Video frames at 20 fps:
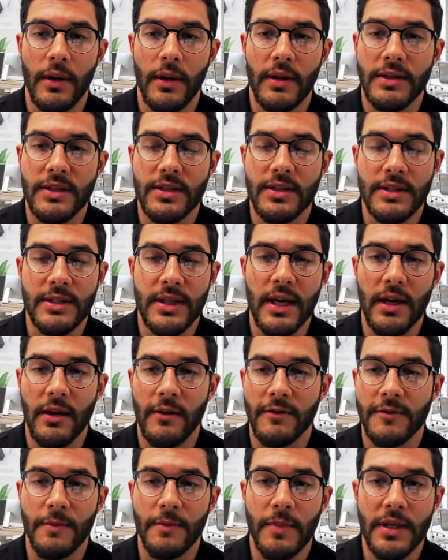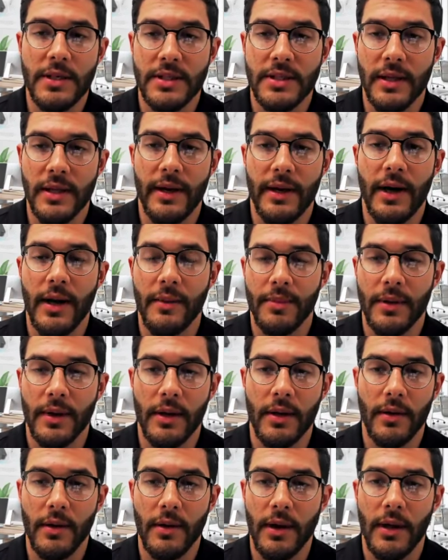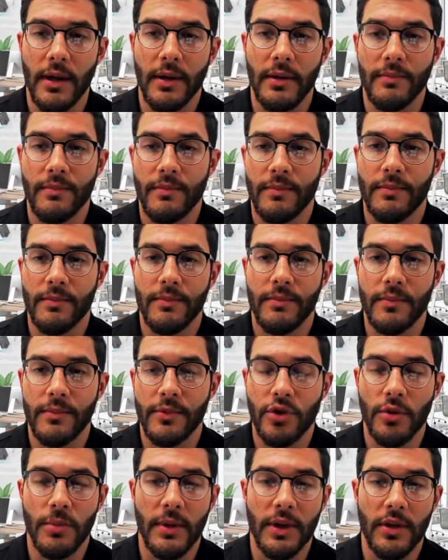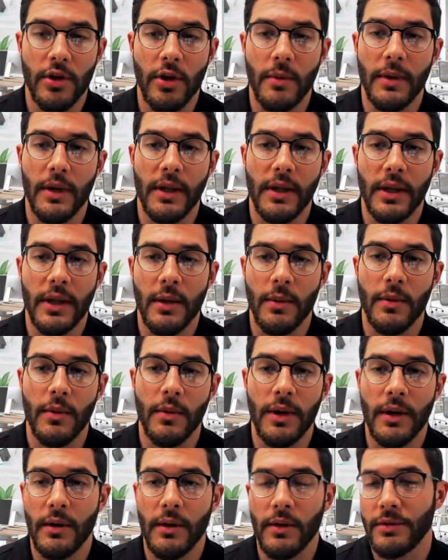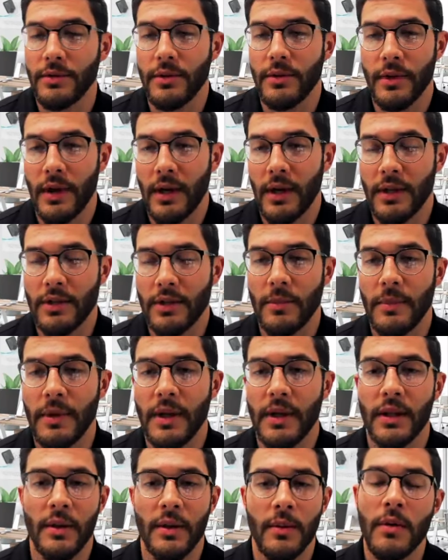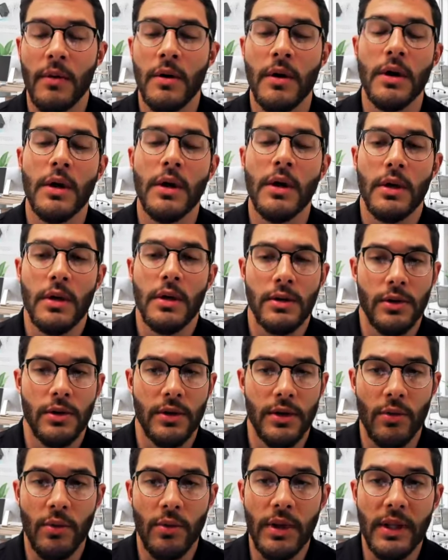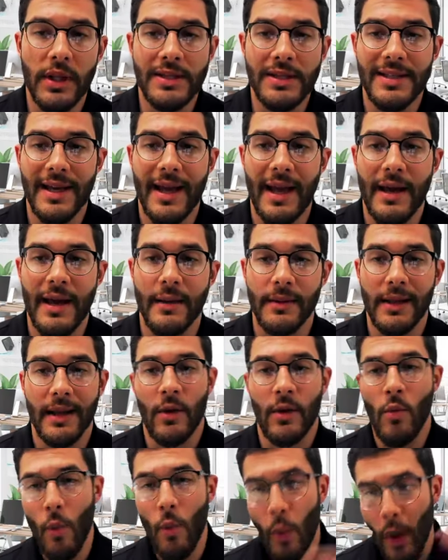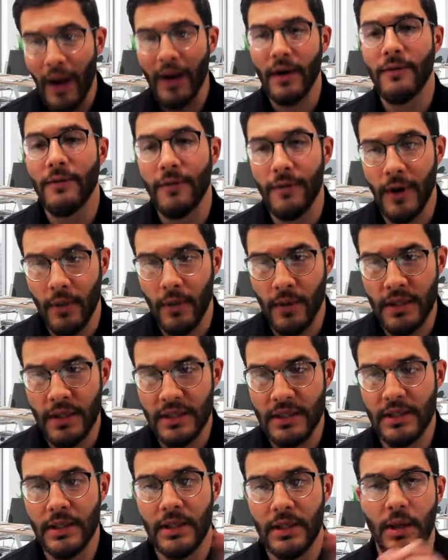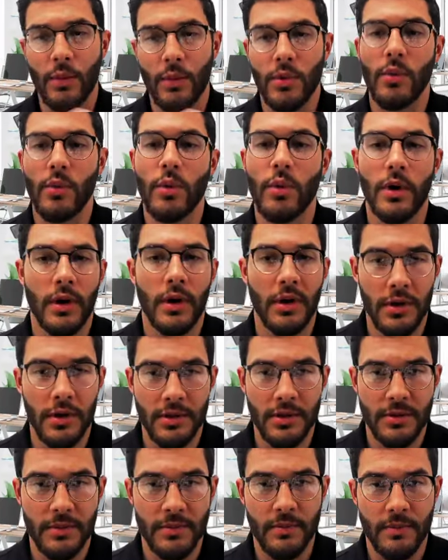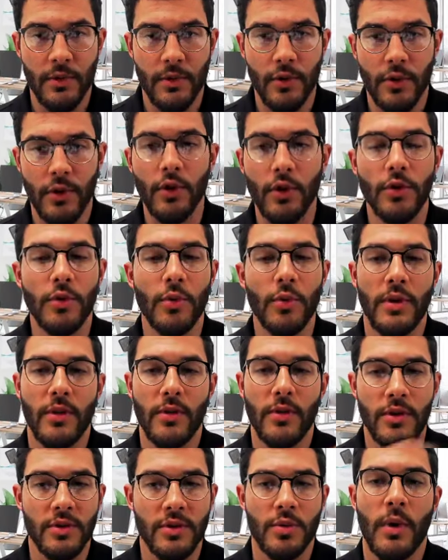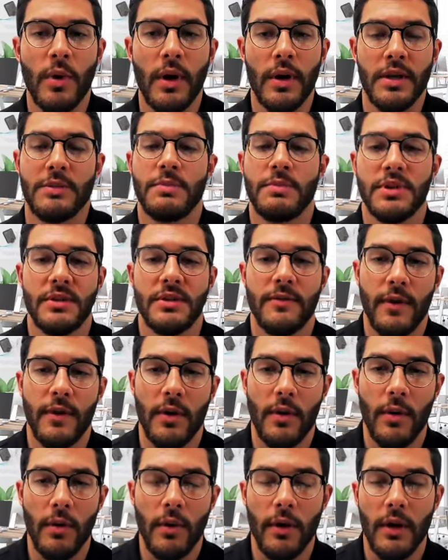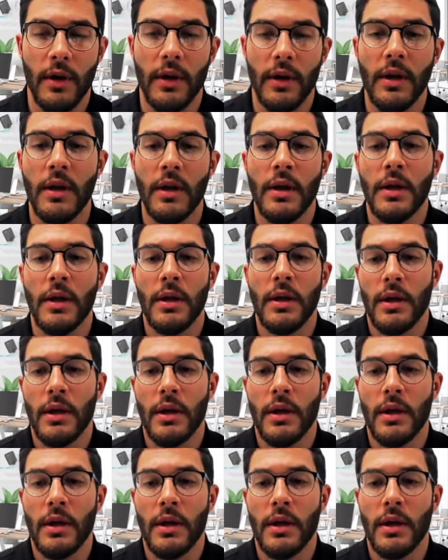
insane of speeds that are happening on a subatomic level and also on an atomic level. So there really isn't a like one frequency that will work just good with just one specific organ.